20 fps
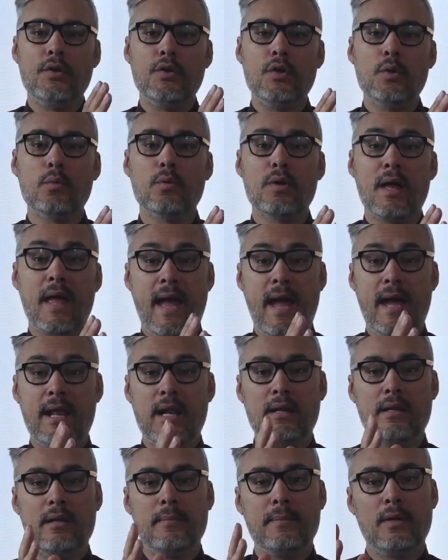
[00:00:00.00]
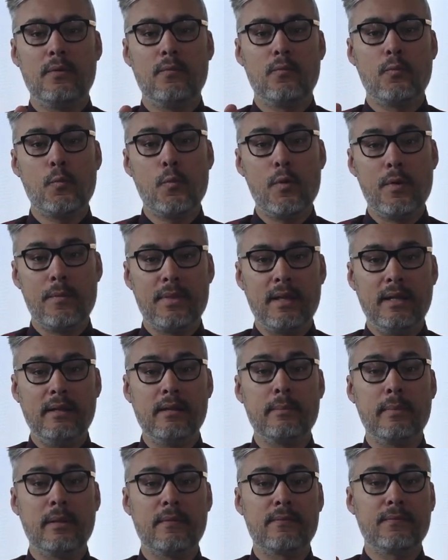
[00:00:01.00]
You will add a little bit of warmth, a
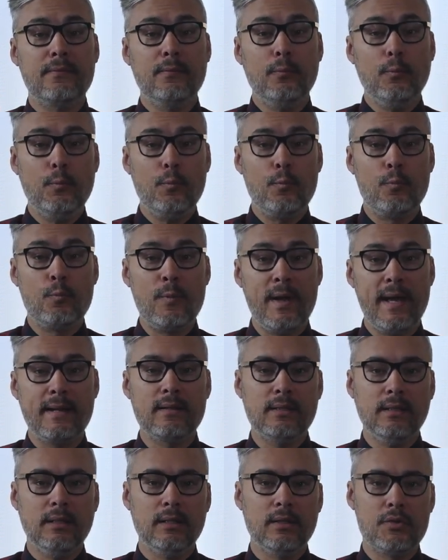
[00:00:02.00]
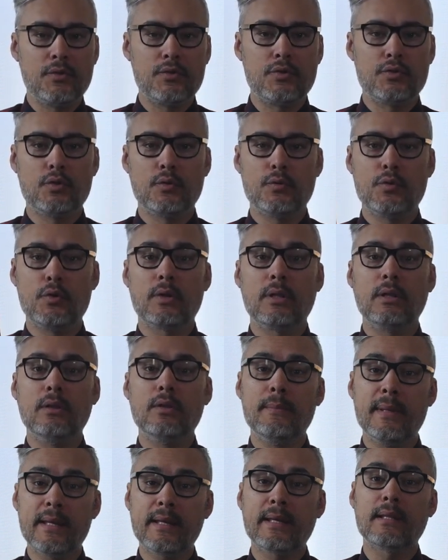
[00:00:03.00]
little bit of red colors, so you
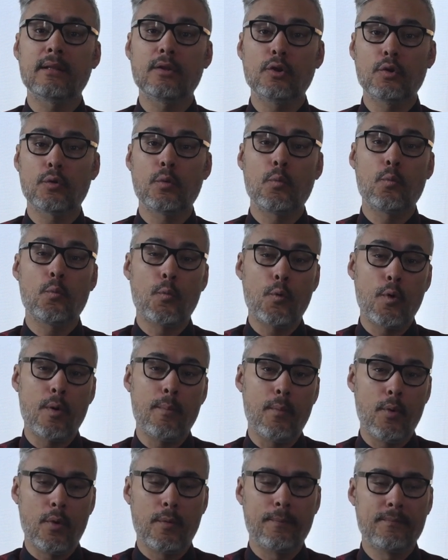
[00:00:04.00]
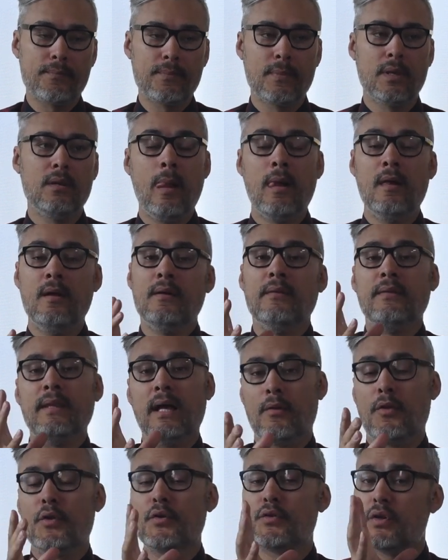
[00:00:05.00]
can make it look warmer.
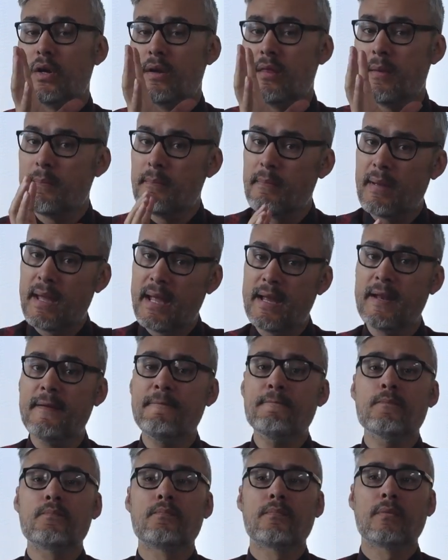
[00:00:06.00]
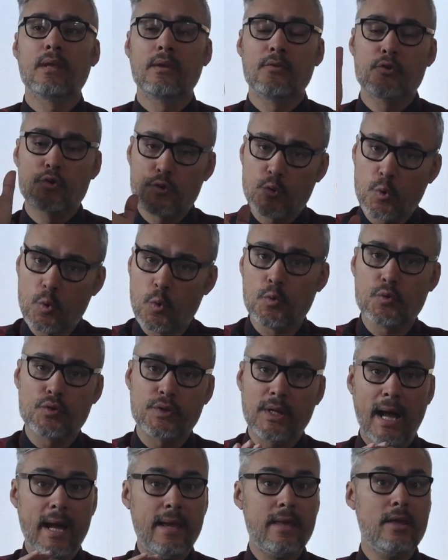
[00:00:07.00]
Now, those are the main
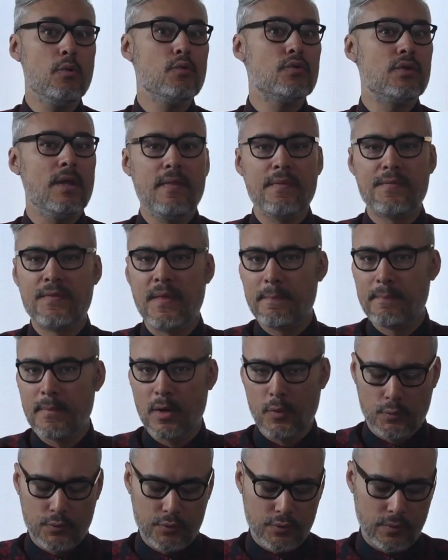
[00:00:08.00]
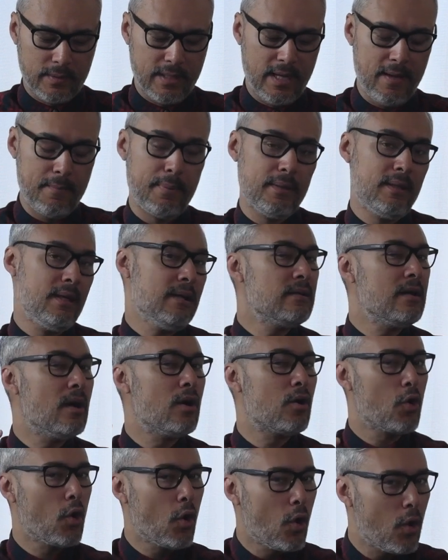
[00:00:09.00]
tools I use the most, okay? But there
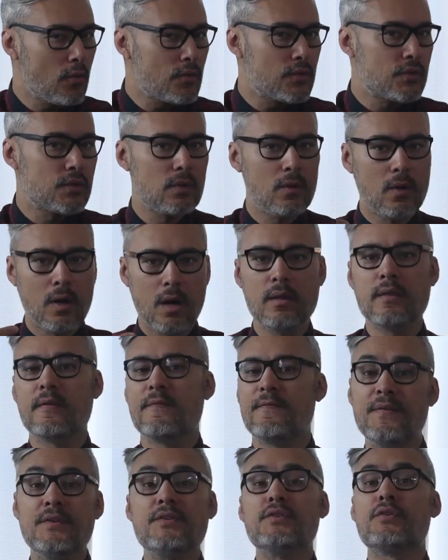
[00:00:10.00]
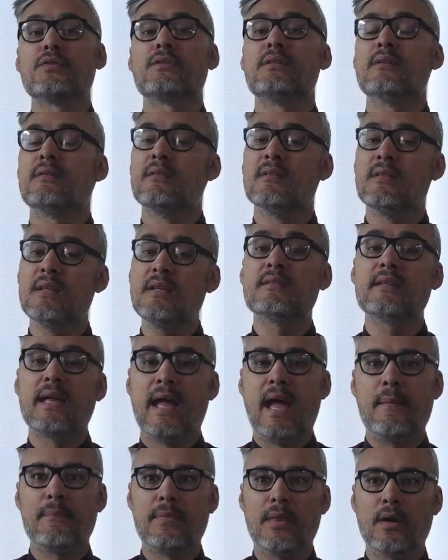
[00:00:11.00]
are also other features in this
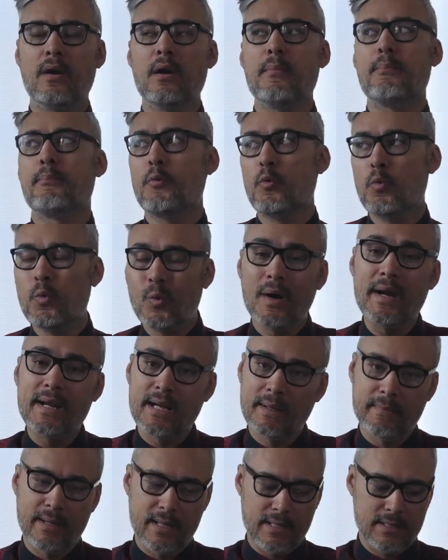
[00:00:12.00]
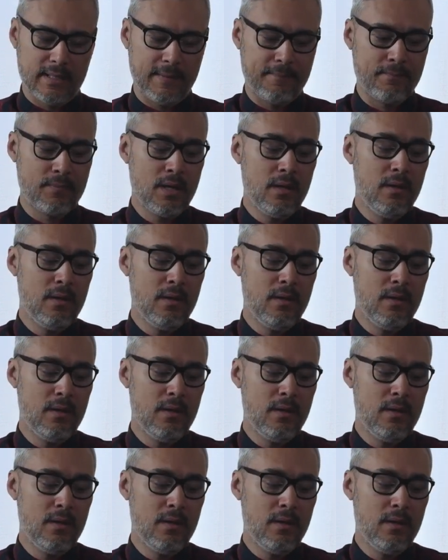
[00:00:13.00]
app that are quite amazing.